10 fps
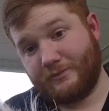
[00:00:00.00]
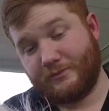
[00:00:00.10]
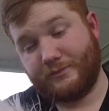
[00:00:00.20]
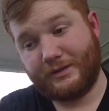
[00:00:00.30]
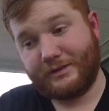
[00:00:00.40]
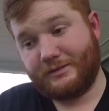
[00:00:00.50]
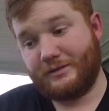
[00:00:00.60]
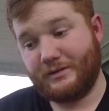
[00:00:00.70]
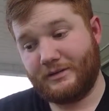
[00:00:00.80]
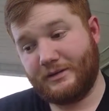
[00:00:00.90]
but
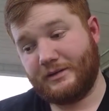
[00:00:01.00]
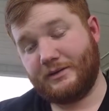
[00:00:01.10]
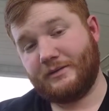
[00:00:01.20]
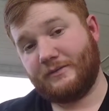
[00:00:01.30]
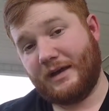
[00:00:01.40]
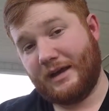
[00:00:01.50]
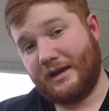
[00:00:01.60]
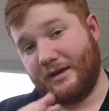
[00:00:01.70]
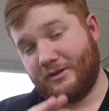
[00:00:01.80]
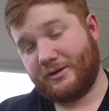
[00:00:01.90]
that
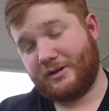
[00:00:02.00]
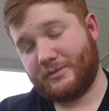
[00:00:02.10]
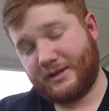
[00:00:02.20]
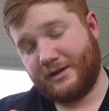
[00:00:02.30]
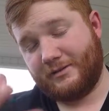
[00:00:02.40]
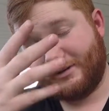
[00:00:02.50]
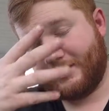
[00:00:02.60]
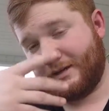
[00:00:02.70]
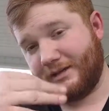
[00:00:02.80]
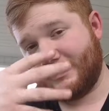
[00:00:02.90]
hair comes out and
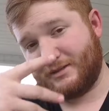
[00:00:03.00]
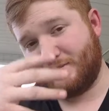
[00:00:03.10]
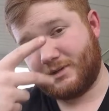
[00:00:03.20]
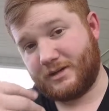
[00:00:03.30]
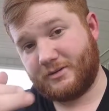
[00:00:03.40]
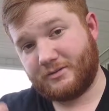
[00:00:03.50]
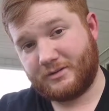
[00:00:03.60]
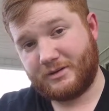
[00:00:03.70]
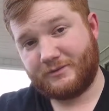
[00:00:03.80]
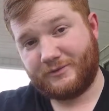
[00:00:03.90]
it gets in your mouth,
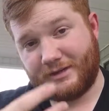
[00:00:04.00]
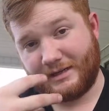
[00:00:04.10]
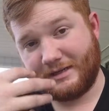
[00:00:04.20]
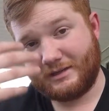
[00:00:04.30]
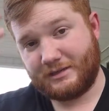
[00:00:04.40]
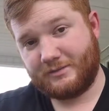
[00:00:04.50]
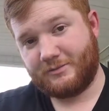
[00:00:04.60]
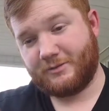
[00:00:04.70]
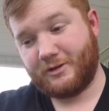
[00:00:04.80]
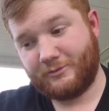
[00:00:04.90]
and for like
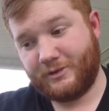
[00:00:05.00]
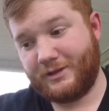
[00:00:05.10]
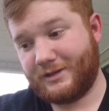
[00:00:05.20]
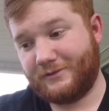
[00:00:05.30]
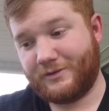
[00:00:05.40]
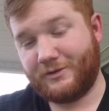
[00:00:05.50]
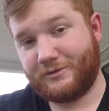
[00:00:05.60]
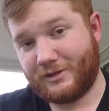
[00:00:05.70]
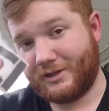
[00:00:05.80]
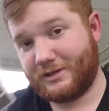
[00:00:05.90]
3 weeks after you
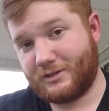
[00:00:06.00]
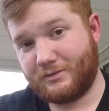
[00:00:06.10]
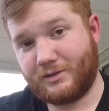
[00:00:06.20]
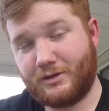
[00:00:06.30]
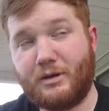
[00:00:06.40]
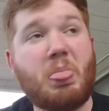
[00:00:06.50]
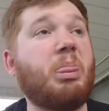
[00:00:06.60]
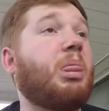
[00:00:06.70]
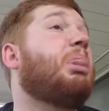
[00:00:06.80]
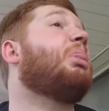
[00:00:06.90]
change something, you go
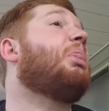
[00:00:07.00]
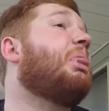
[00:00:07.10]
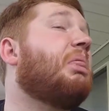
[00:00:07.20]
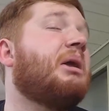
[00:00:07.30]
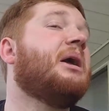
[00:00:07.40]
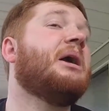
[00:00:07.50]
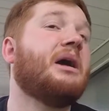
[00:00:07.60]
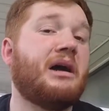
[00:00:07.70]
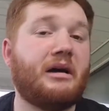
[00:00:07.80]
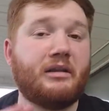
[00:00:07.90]

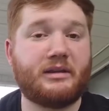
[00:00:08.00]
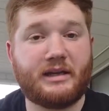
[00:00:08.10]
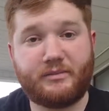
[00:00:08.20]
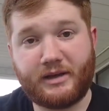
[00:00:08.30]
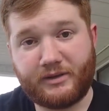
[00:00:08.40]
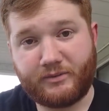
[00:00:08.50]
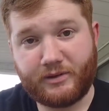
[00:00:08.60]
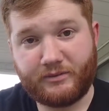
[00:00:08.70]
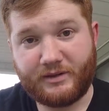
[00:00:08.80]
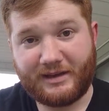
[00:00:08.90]
all the time down the
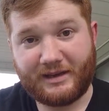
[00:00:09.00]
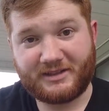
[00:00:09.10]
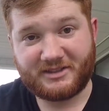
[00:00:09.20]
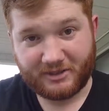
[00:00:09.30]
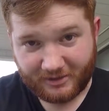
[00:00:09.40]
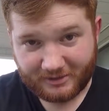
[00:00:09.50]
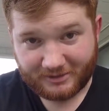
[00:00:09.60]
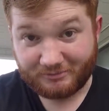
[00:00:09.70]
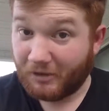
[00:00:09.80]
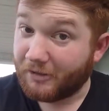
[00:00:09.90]
road, and it kind of sucks.
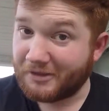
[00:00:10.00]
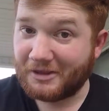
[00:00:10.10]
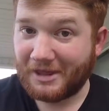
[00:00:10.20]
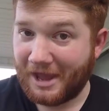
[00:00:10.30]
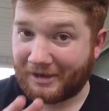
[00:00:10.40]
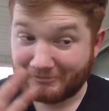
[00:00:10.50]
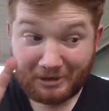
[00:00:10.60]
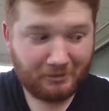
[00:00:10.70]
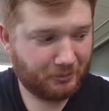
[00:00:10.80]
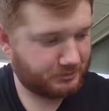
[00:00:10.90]
Other than that,
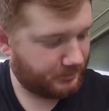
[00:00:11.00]
works